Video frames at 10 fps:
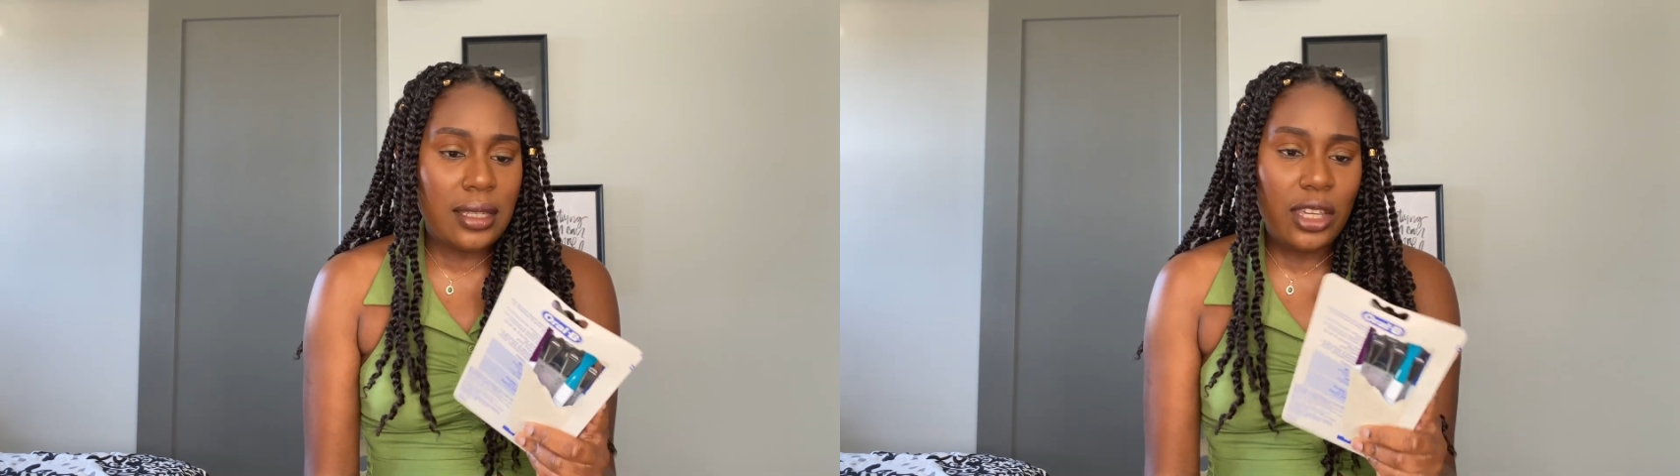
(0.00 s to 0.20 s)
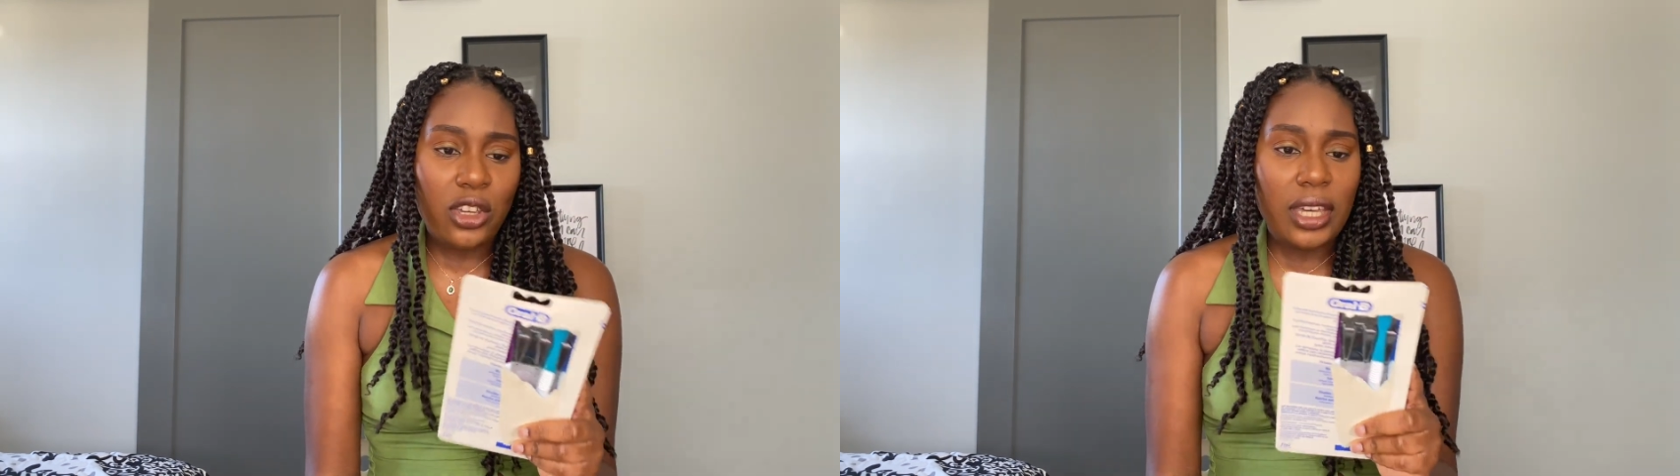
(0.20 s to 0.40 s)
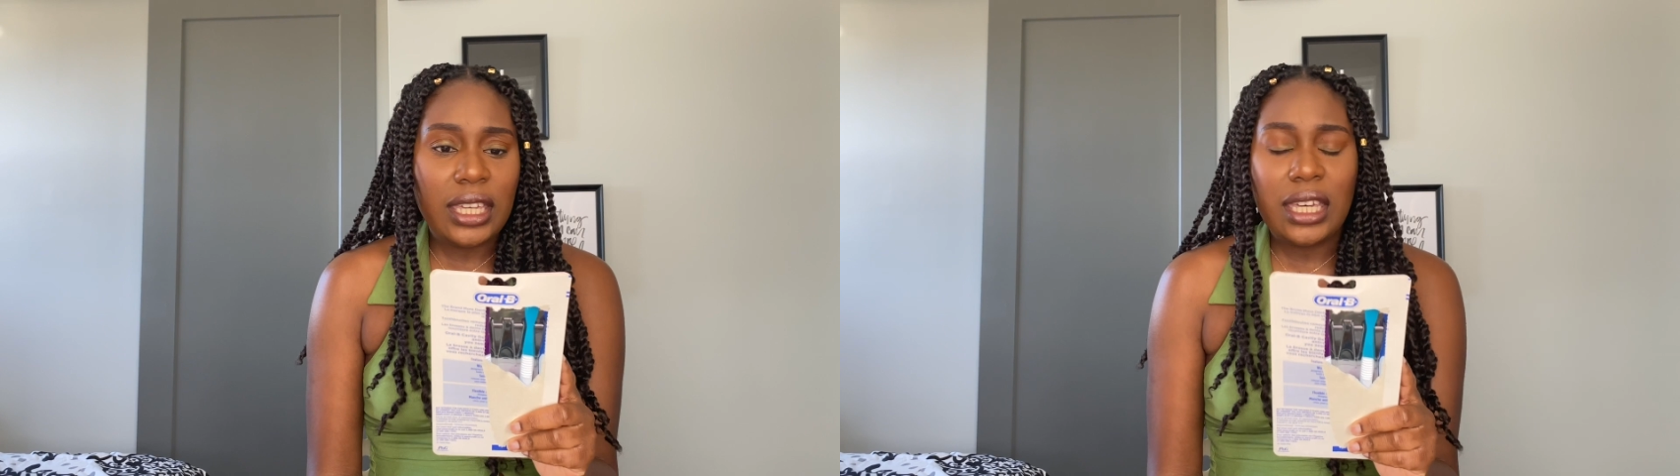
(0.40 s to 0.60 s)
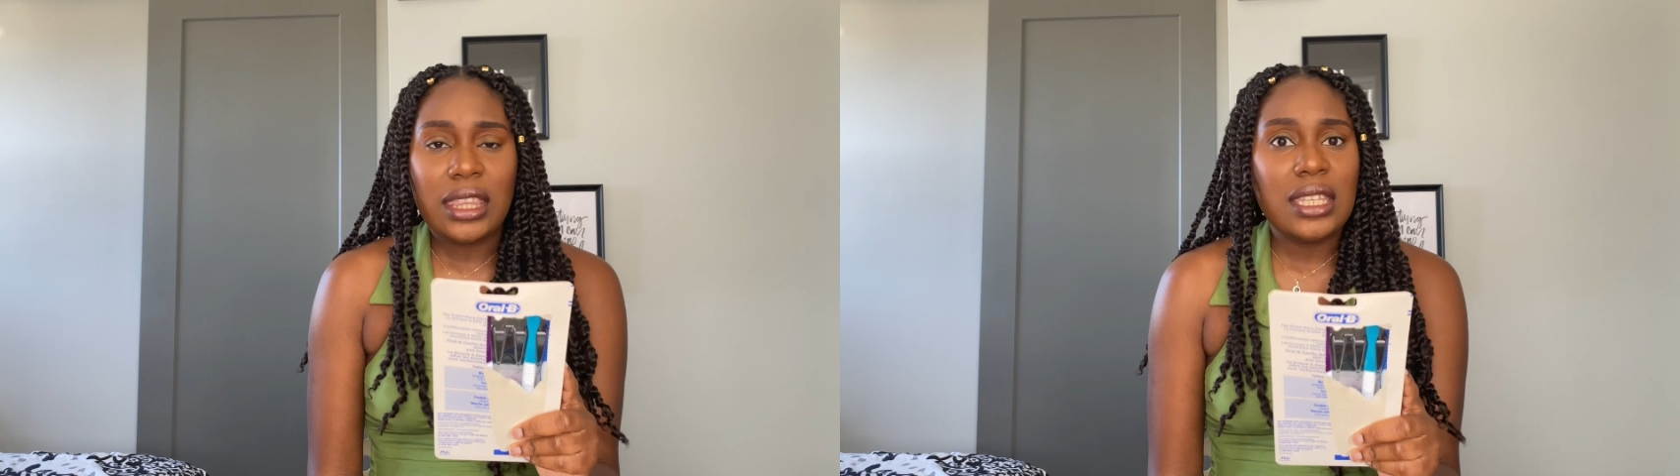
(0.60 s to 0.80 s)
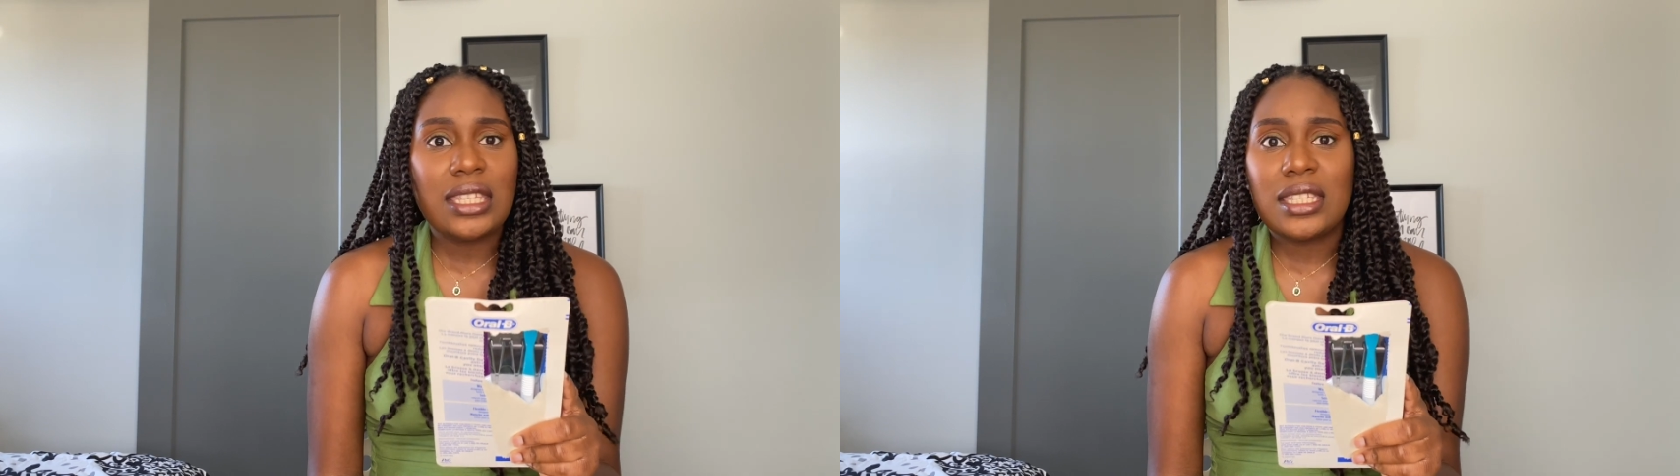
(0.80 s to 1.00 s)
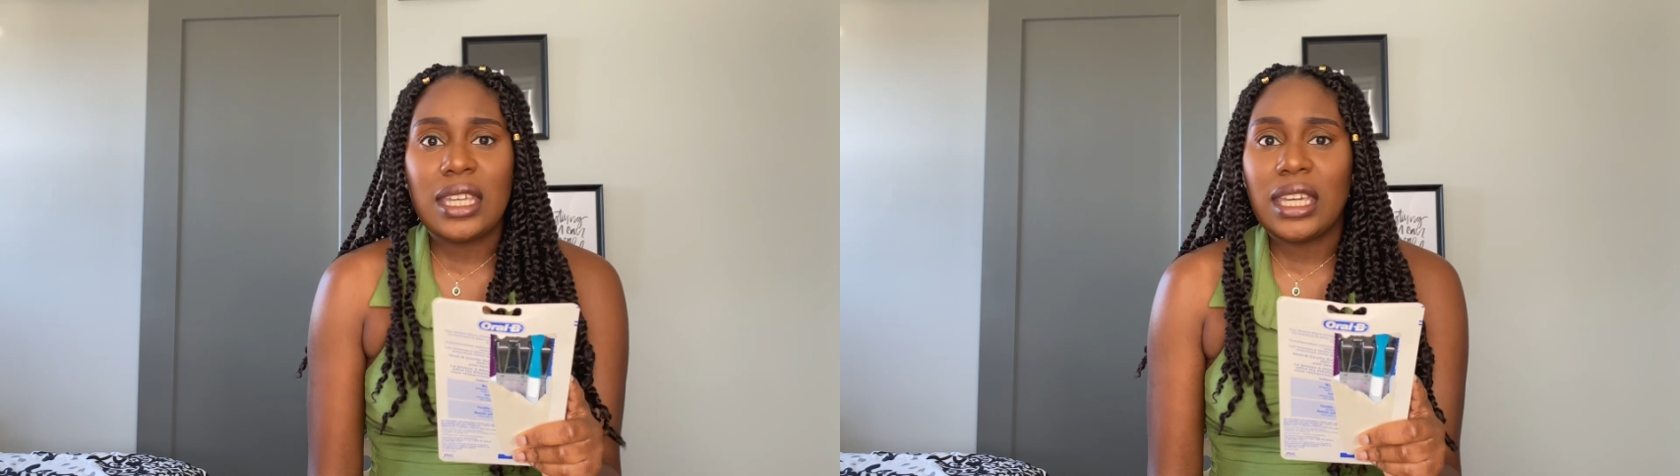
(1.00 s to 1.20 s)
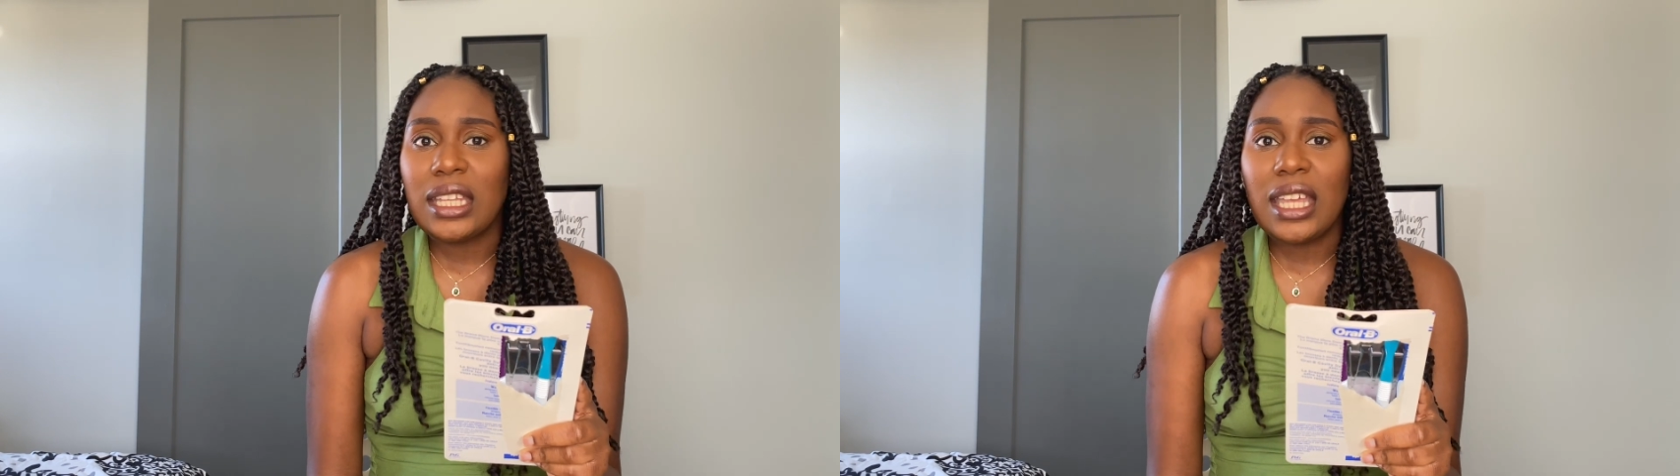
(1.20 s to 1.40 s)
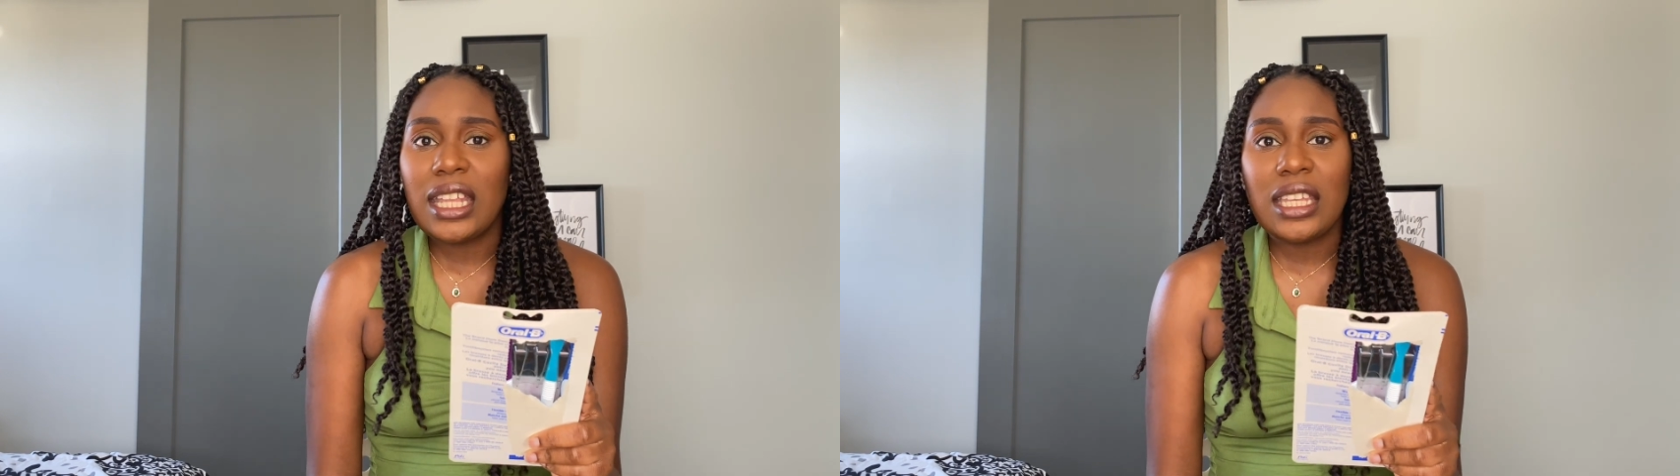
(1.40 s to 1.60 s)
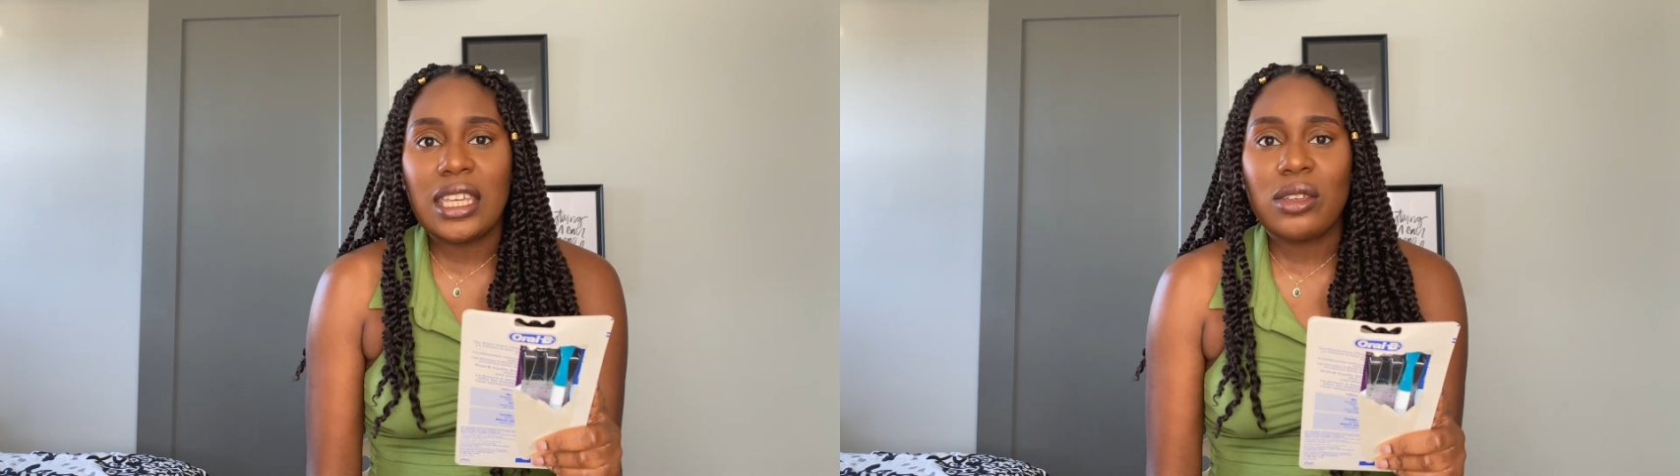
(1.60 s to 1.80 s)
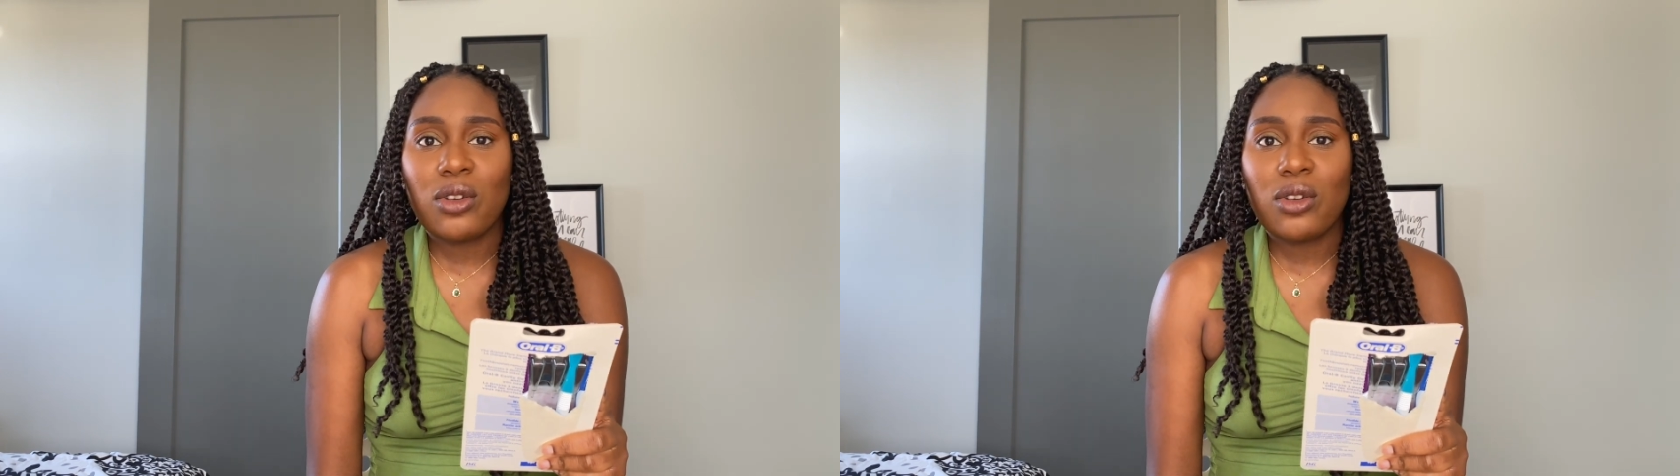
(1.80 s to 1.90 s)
and you can get this like in any